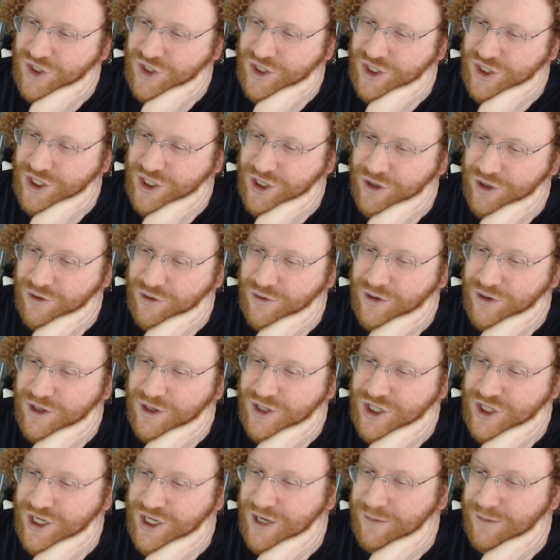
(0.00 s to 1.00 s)

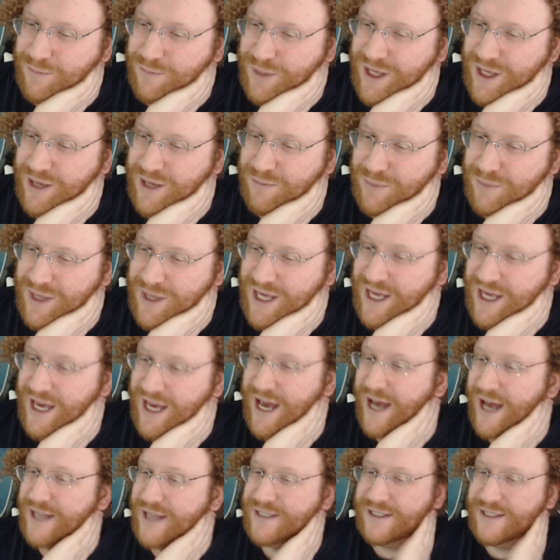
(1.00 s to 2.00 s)

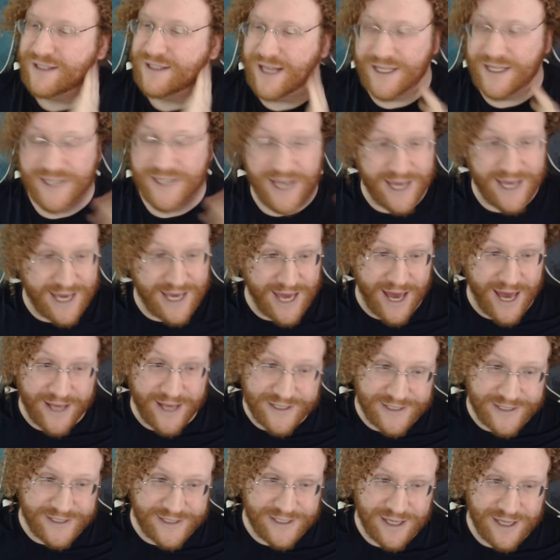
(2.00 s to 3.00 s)
Gbps. That's a
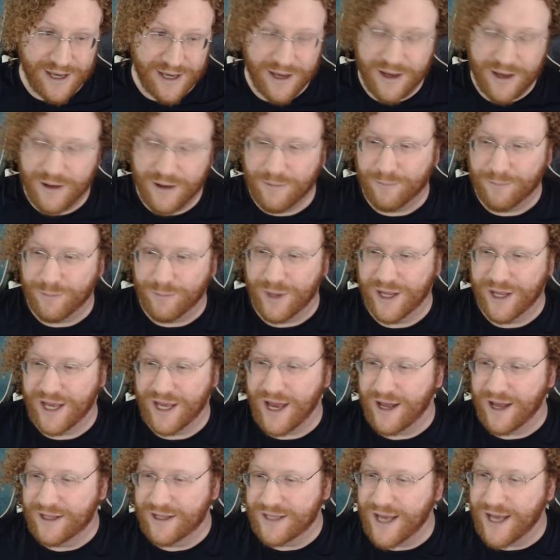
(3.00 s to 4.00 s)
guess. But
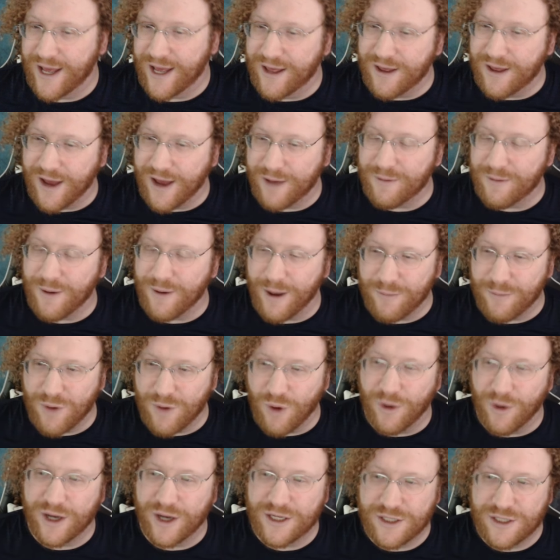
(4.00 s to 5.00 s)
yeah, I'm
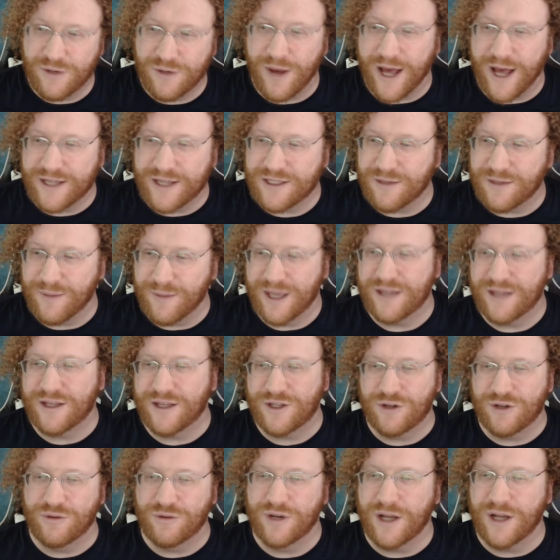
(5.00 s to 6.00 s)
going to estimate
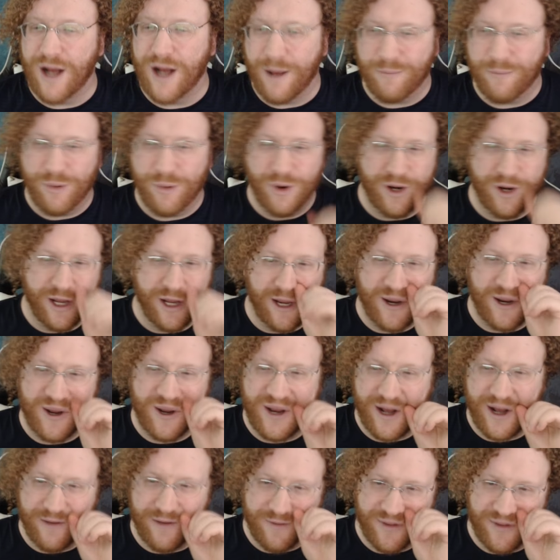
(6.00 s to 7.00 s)
that you did not put in
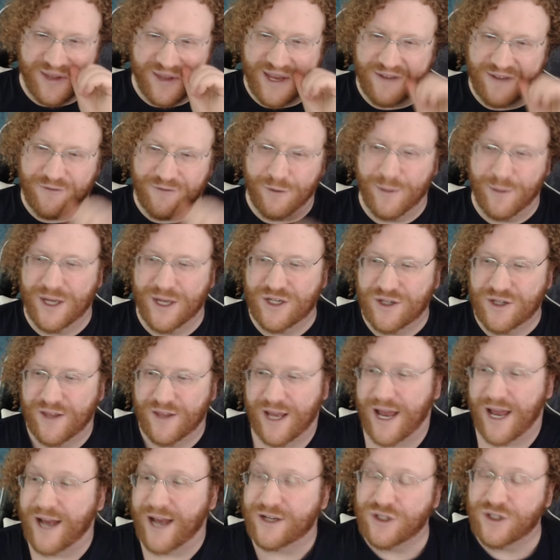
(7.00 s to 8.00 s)
enough of the information
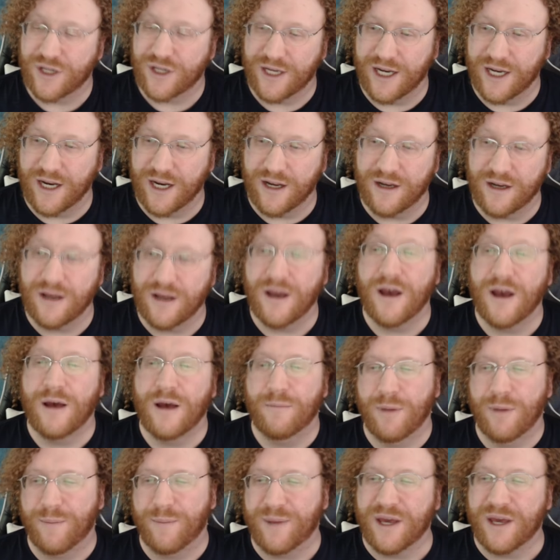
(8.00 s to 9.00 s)
they actually needed.
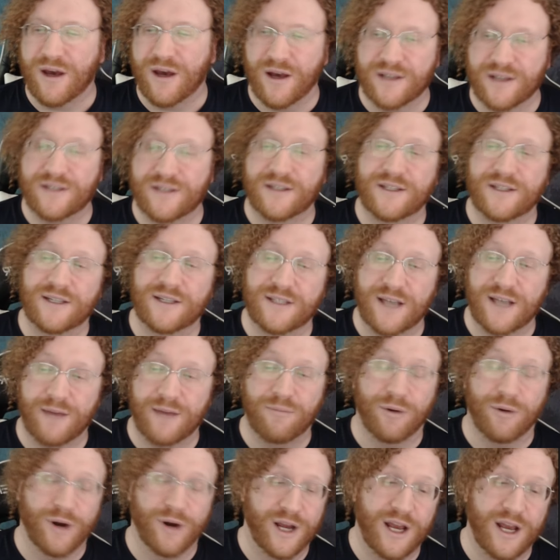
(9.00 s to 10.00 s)
But because this is a
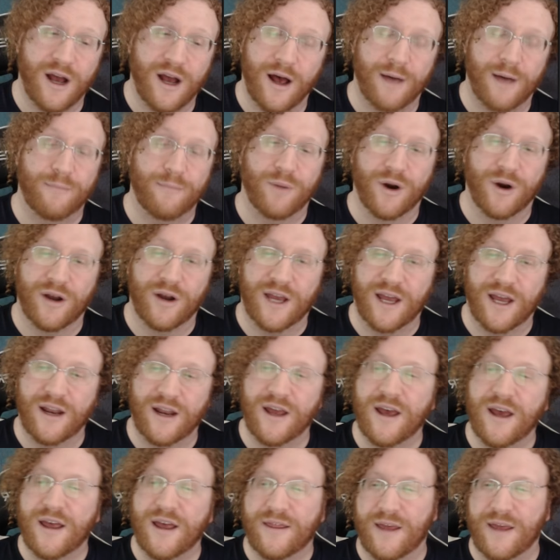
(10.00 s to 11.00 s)
pretty hot
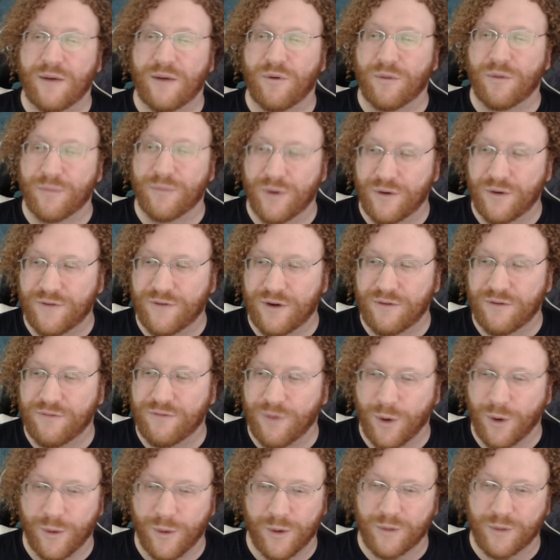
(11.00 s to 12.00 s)
market, they will move you
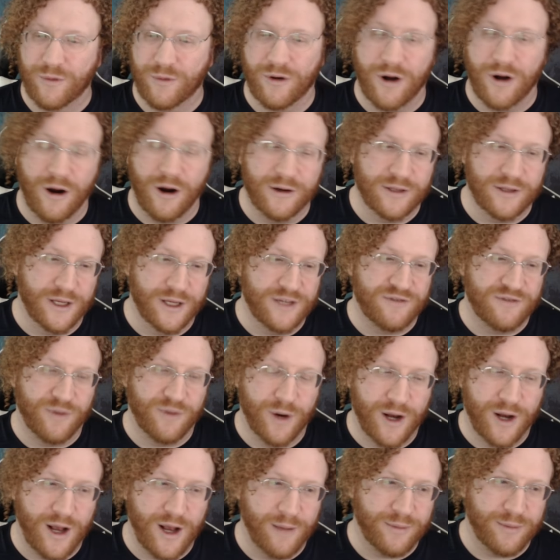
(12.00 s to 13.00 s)
forward regardless
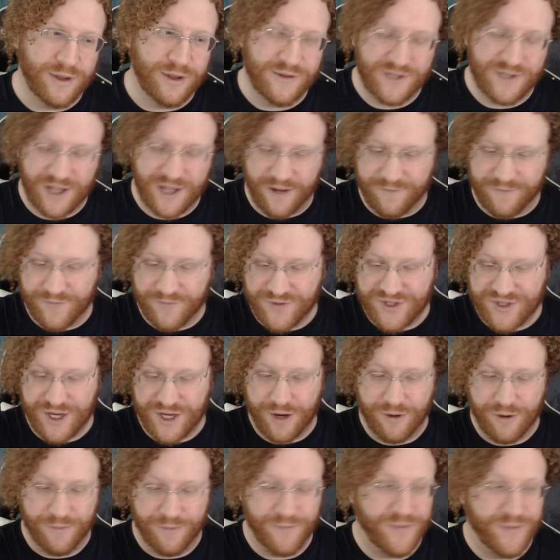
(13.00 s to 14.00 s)
for a couple of stuff.
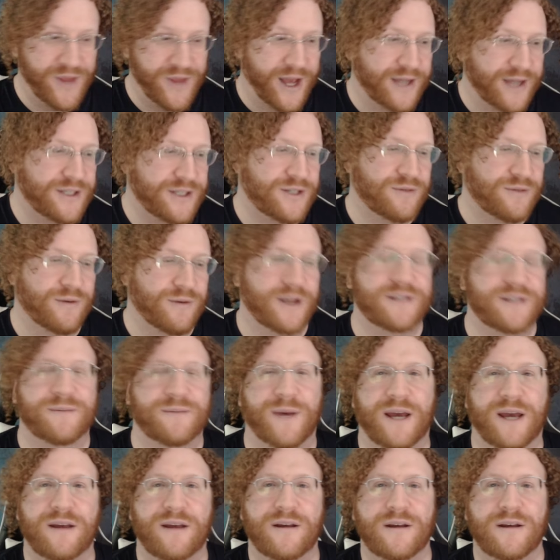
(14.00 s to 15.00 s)
So, next, resume.